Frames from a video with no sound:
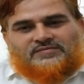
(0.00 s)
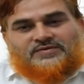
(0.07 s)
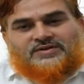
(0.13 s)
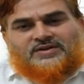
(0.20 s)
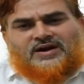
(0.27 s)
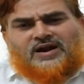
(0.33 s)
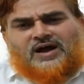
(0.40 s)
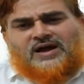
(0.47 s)

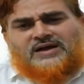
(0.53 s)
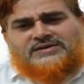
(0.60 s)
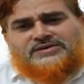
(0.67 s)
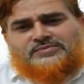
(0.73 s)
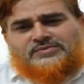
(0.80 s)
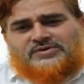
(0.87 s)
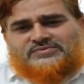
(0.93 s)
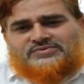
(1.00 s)
with the large
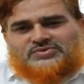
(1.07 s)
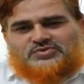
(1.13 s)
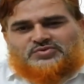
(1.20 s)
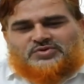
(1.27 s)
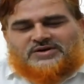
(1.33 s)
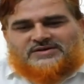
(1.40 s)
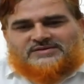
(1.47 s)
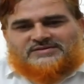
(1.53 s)
number of
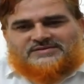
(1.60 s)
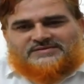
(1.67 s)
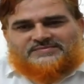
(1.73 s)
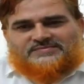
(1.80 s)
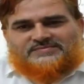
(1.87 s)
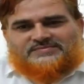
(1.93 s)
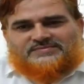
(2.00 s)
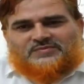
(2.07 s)
students
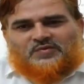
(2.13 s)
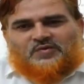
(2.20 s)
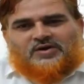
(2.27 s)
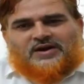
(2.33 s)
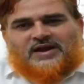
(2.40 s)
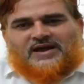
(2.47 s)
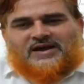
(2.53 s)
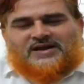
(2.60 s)

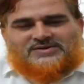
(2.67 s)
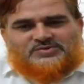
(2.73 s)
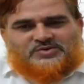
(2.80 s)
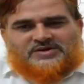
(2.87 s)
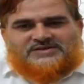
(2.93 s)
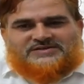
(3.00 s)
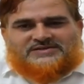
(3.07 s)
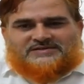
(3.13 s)
for higher
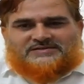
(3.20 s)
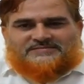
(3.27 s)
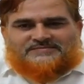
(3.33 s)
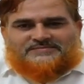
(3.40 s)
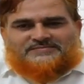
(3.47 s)
education.